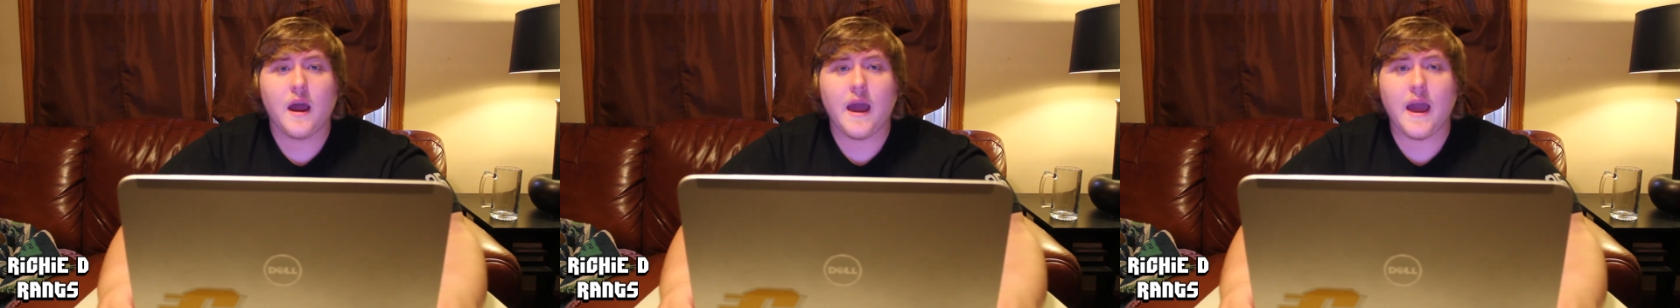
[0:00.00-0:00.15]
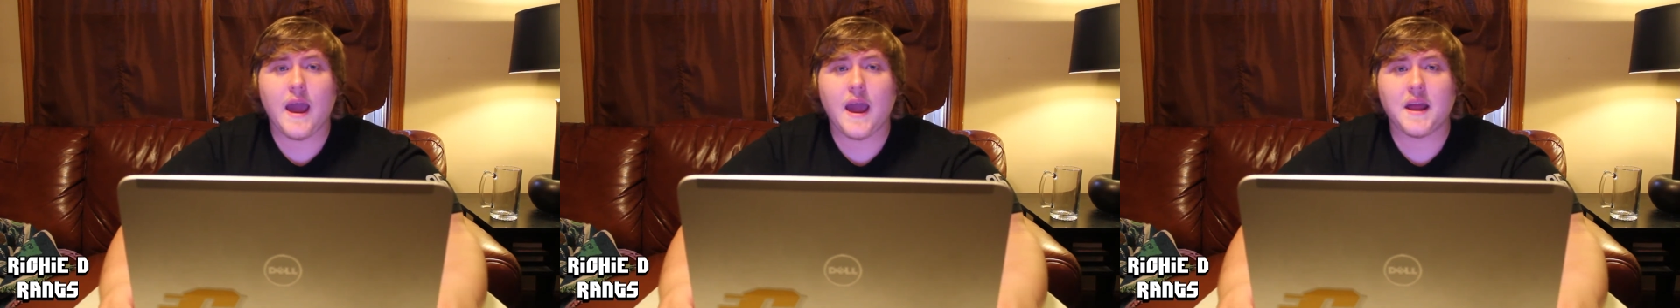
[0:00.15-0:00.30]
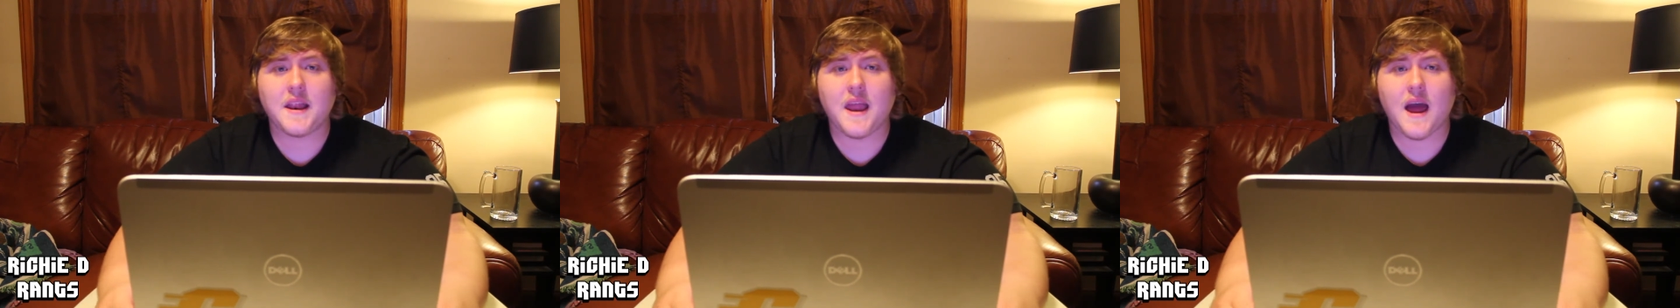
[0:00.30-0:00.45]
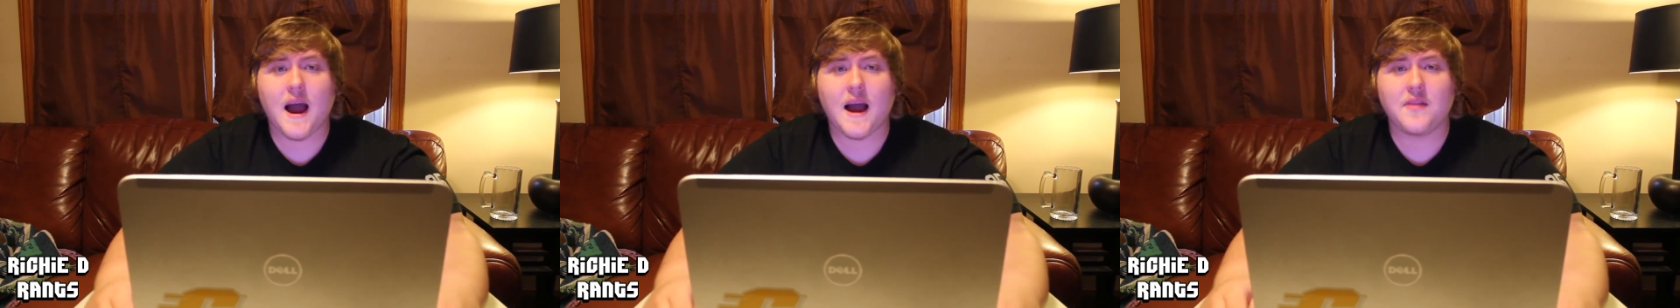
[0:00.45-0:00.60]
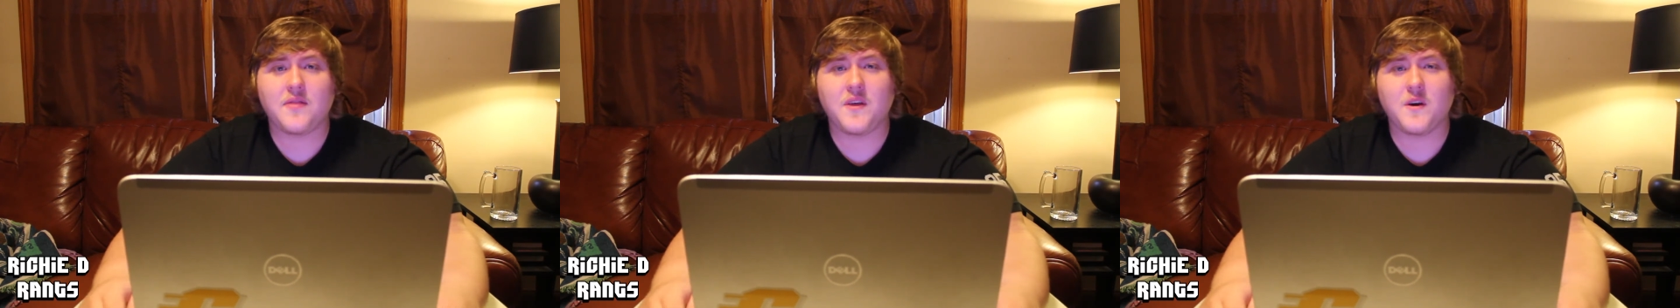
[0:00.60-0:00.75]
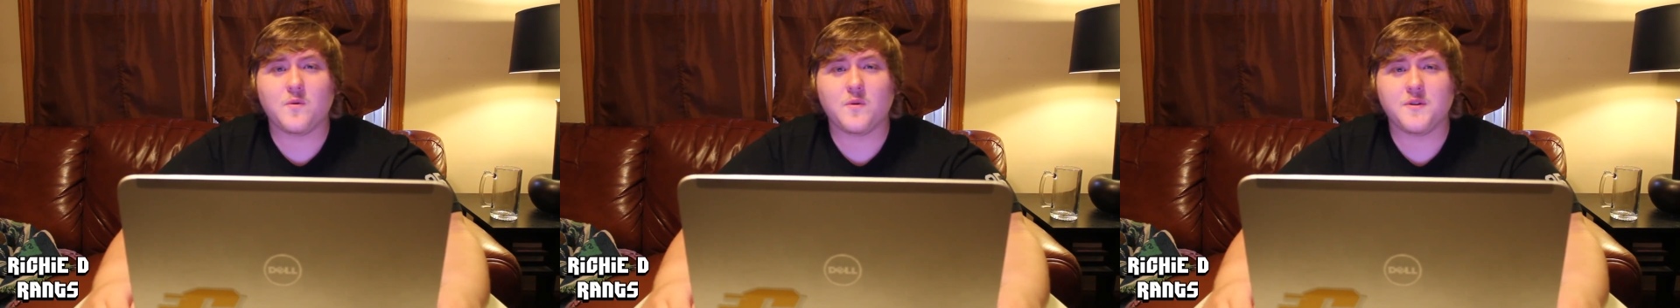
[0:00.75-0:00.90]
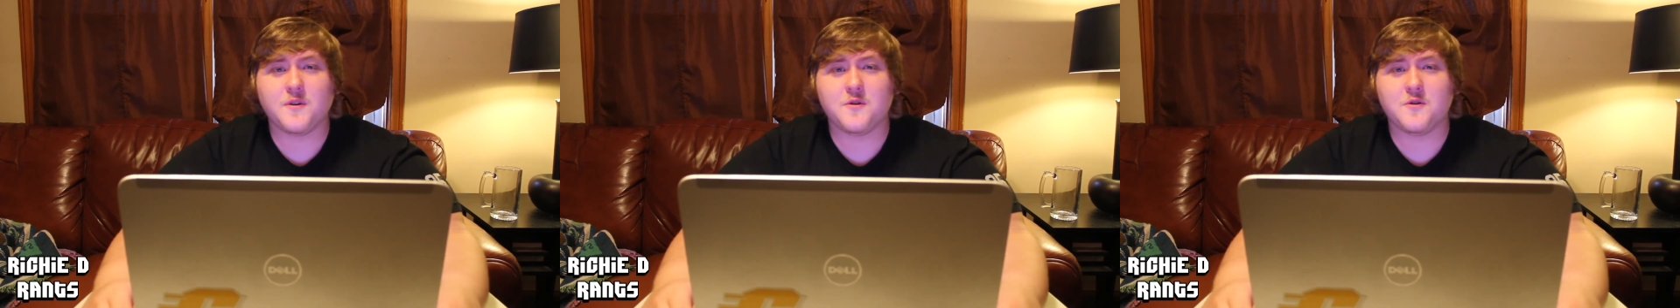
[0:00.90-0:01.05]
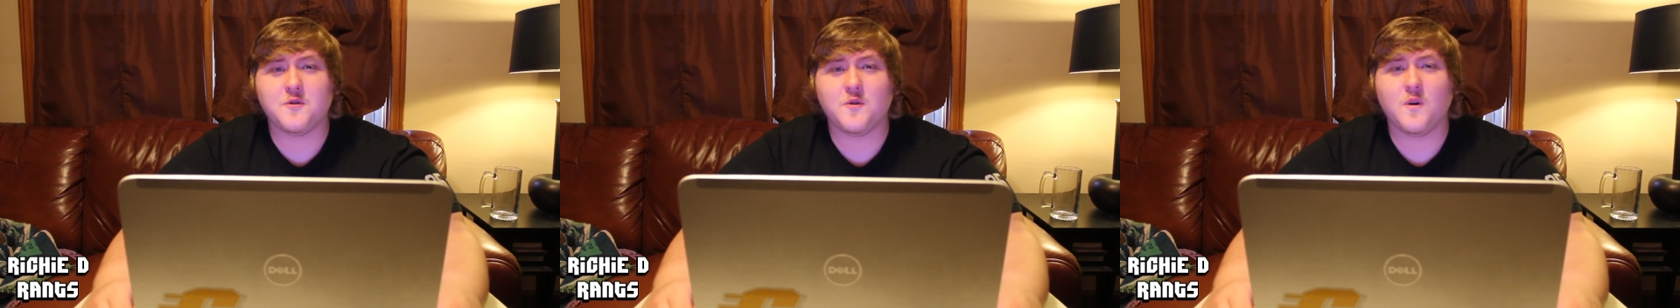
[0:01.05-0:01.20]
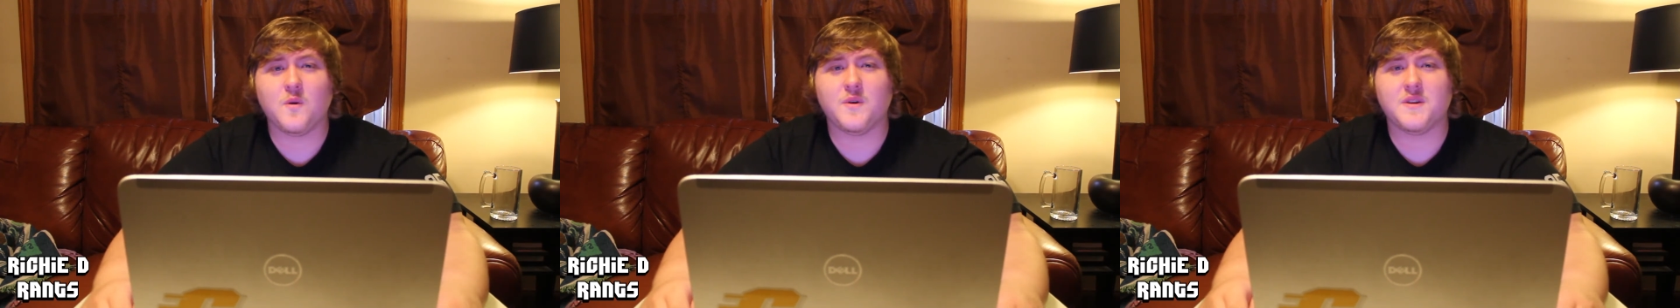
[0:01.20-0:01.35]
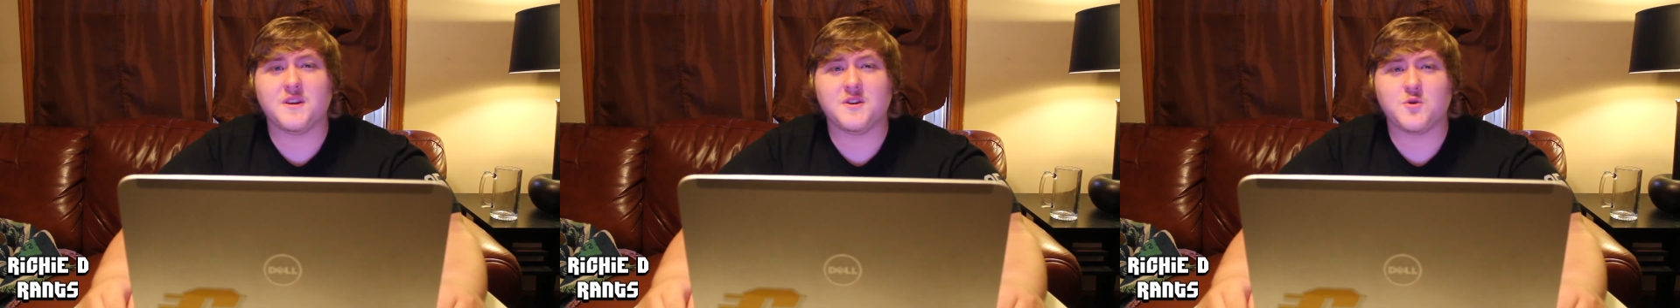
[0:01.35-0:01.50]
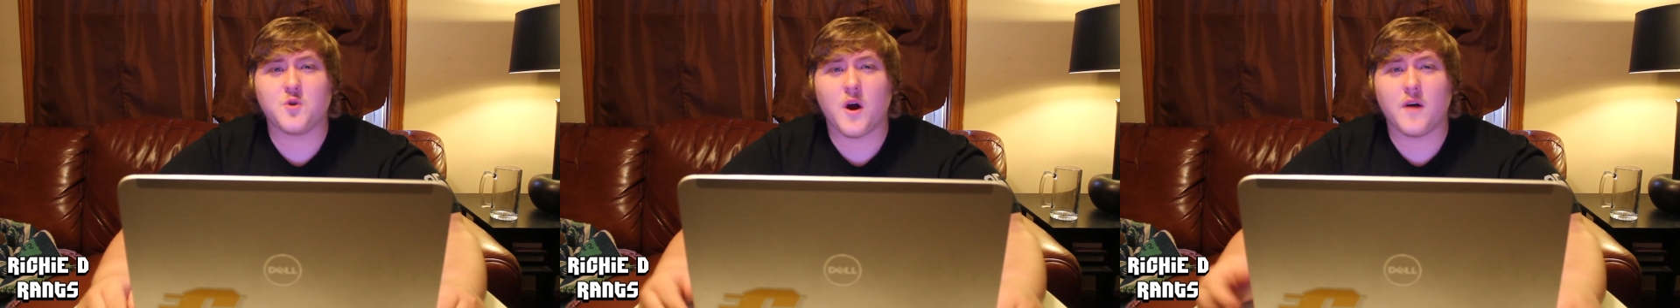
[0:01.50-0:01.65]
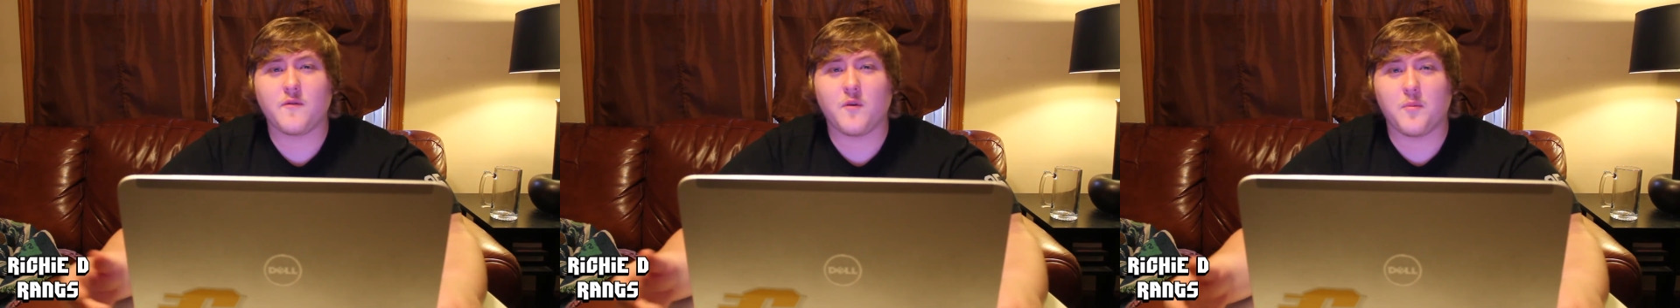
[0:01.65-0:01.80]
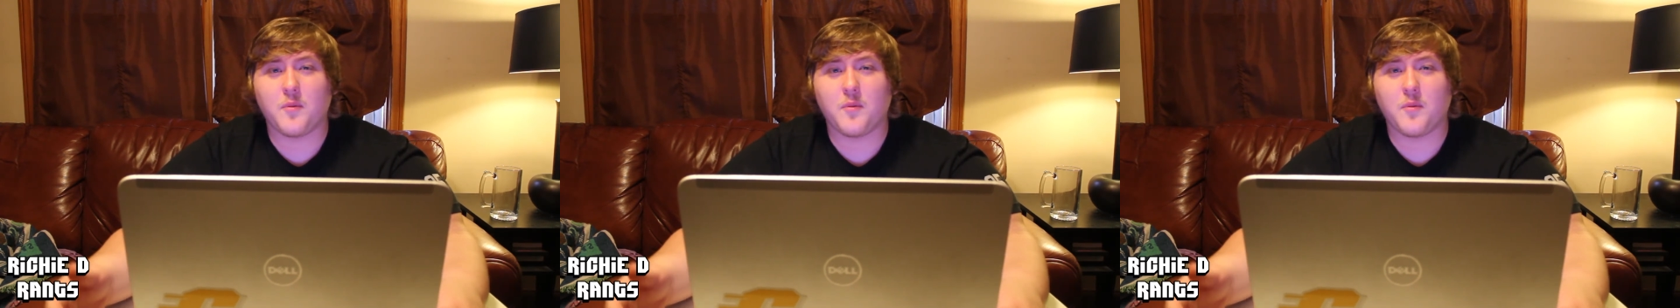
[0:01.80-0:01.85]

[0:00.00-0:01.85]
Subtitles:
And I think what they're doing with the driver